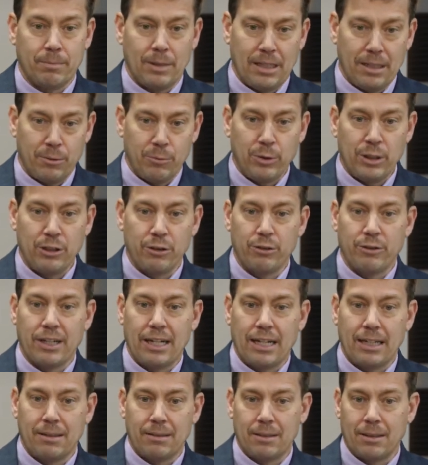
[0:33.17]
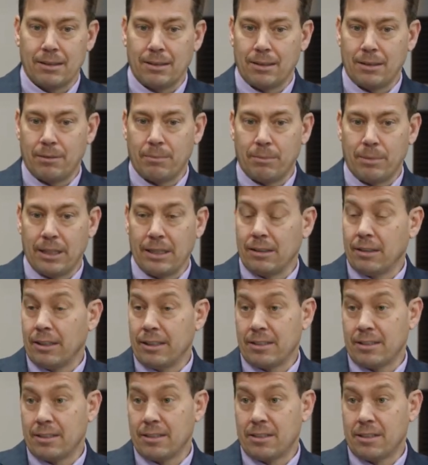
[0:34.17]
And we do that by
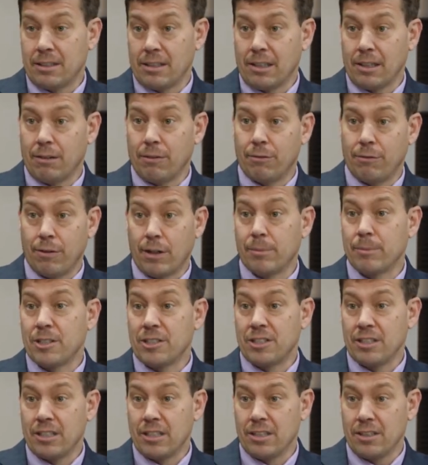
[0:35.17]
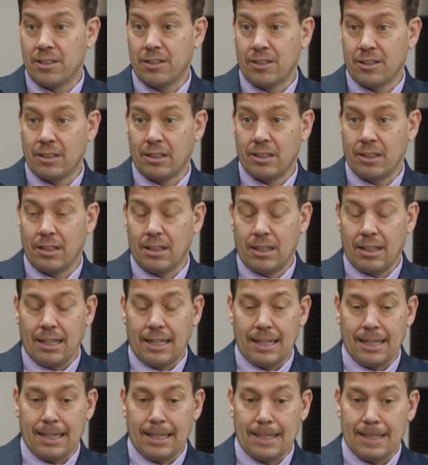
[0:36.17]
licensing pharmacies
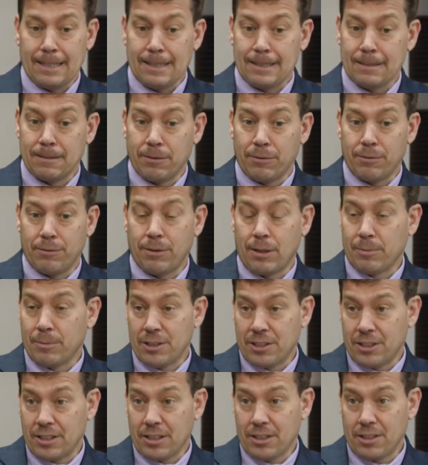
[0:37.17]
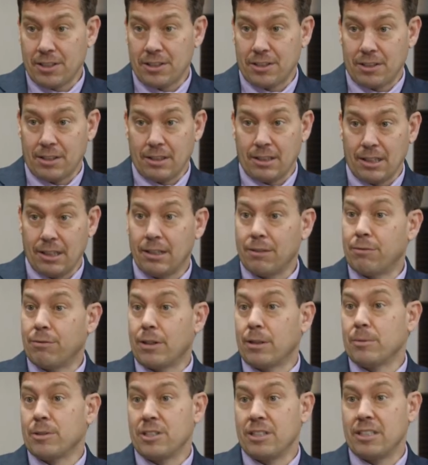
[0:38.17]
and pharmacists and
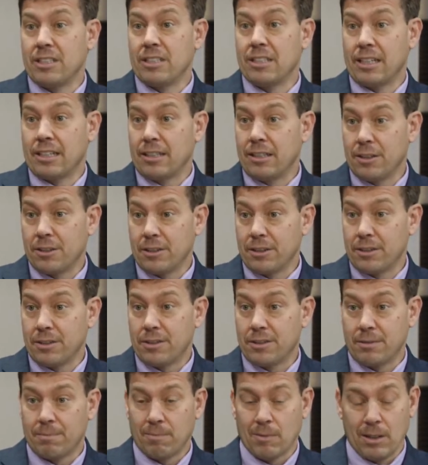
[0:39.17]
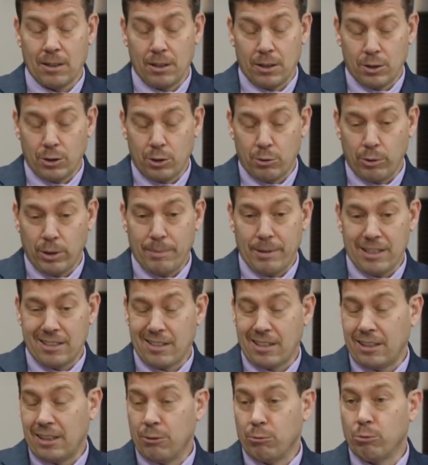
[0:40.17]
pharmacy technicians. So we
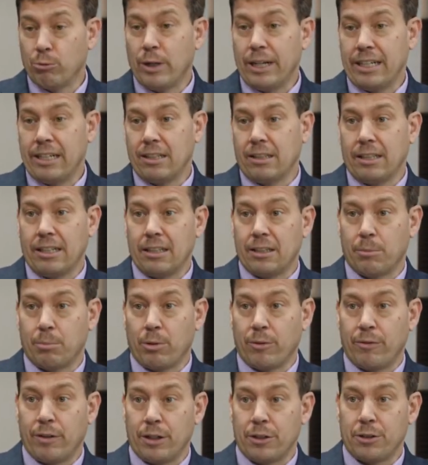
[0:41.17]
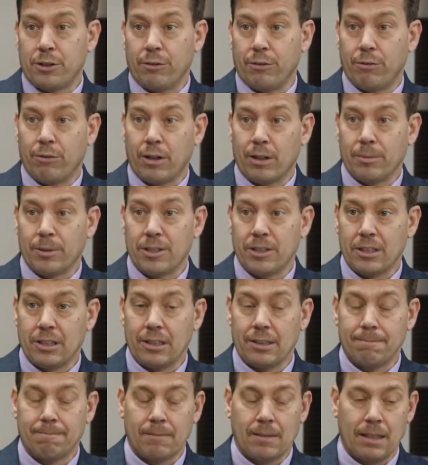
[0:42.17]
basically regulate the profession of
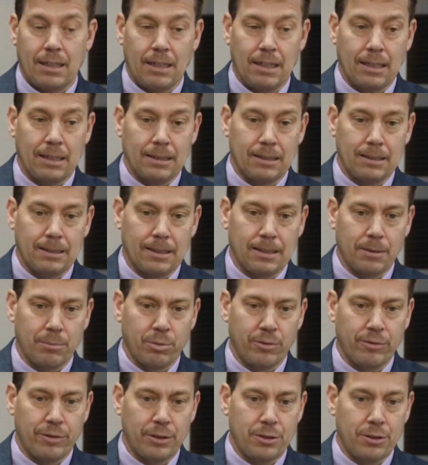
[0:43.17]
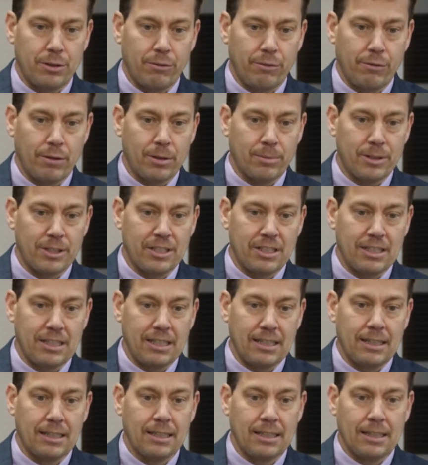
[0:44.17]
pharmacy. And the profession of
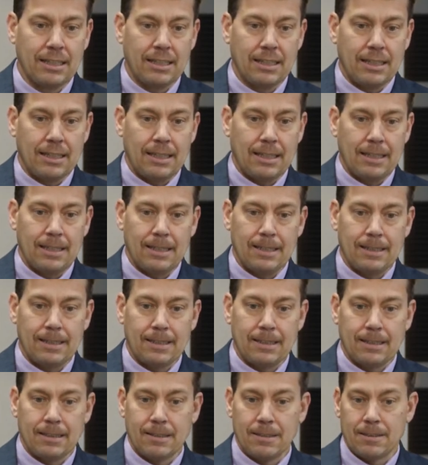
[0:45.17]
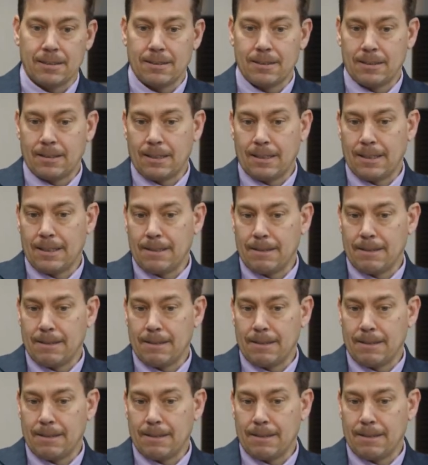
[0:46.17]
pharmacy is